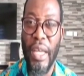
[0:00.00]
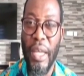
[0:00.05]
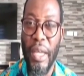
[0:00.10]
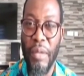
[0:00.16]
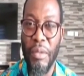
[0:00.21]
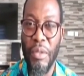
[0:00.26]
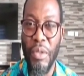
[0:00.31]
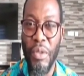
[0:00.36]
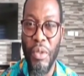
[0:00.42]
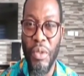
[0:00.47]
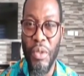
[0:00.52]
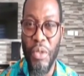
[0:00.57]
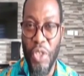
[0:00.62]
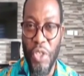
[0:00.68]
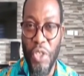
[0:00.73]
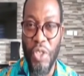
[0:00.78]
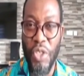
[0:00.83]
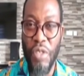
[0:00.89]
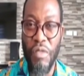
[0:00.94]
you know
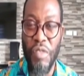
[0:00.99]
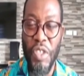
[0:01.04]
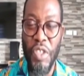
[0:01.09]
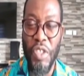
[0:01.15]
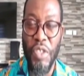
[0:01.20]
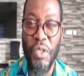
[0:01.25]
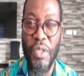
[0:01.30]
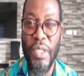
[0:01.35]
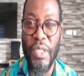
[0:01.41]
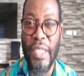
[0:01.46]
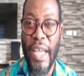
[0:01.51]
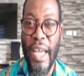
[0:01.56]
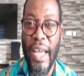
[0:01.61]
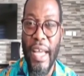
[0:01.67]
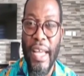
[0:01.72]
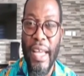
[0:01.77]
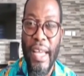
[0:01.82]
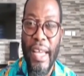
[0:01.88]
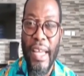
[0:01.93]
short videos are
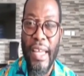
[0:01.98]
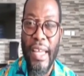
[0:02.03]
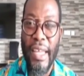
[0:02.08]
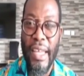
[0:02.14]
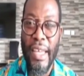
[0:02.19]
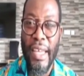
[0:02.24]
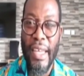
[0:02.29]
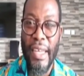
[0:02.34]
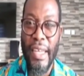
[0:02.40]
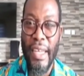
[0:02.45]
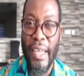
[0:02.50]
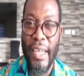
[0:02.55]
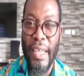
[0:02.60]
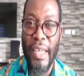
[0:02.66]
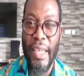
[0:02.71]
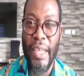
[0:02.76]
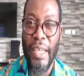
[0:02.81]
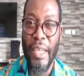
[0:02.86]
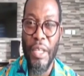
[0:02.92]
yeah
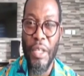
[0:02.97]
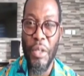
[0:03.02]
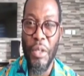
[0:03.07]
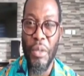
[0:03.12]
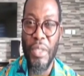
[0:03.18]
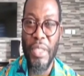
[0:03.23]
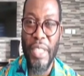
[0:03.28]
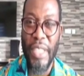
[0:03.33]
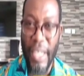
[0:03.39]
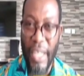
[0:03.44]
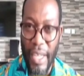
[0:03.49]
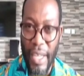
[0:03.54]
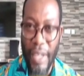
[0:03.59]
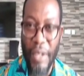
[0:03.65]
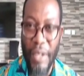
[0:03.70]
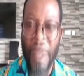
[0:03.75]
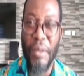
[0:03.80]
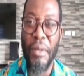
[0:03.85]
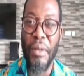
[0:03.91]
the you know che
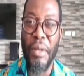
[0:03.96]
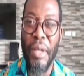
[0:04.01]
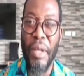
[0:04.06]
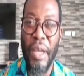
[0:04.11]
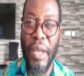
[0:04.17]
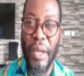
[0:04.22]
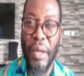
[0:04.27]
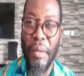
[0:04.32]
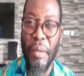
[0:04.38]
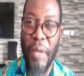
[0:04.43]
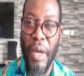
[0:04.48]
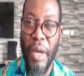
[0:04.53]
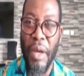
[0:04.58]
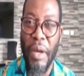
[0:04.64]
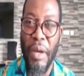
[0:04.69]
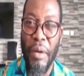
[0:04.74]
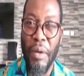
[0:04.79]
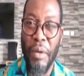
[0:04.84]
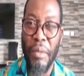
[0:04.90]

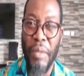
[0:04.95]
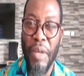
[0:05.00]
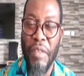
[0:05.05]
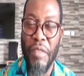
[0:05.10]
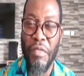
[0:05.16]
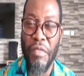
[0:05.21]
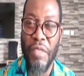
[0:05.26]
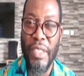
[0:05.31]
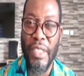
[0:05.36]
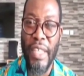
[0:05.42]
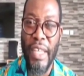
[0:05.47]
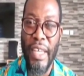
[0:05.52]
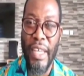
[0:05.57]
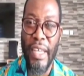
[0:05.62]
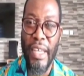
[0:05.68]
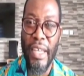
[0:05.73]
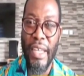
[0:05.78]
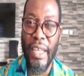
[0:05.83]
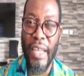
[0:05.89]
man for say
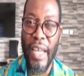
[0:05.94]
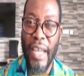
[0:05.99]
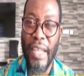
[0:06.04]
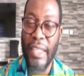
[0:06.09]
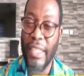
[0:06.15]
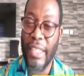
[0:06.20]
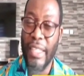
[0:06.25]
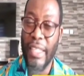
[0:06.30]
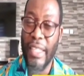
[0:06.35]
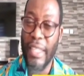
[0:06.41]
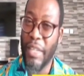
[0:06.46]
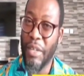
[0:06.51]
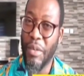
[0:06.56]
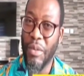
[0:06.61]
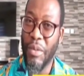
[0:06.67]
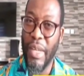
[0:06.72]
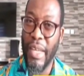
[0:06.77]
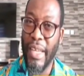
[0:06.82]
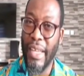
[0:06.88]
I dear no
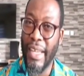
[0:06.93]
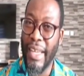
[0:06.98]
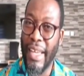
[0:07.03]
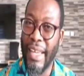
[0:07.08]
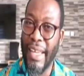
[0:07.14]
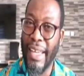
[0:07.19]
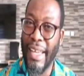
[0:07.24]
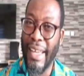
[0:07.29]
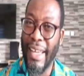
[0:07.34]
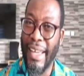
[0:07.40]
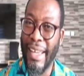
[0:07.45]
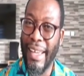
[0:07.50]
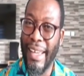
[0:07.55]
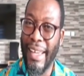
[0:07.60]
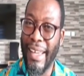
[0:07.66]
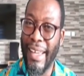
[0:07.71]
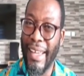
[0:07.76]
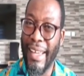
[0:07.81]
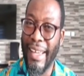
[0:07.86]
yeah
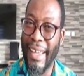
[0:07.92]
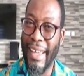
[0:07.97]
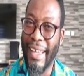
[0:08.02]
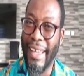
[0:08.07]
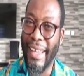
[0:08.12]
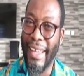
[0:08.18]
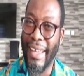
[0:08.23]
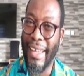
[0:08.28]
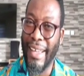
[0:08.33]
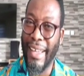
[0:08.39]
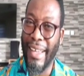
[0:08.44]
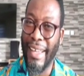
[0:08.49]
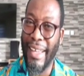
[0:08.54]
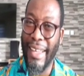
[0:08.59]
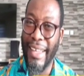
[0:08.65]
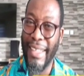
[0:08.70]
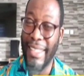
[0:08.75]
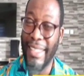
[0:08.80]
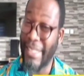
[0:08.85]

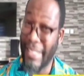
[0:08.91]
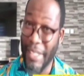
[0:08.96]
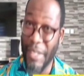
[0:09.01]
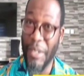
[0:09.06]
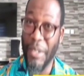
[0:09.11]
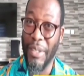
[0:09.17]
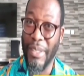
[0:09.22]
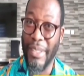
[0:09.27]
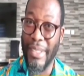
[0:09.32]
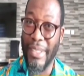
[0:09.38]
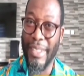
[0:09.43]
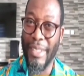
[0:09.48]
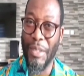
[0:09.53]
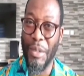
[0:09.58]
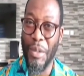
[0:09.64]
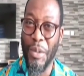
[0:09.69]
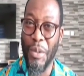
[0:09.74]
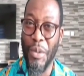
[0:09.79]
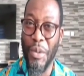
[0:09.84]
serious.
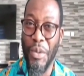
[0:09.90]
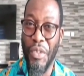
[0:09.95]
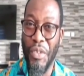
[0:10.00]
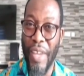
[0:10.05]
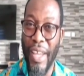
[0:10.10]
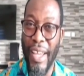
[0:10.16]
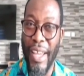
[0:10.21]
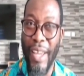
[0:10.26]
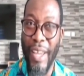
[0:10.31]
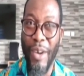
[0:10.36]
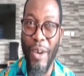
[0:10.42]
Oshe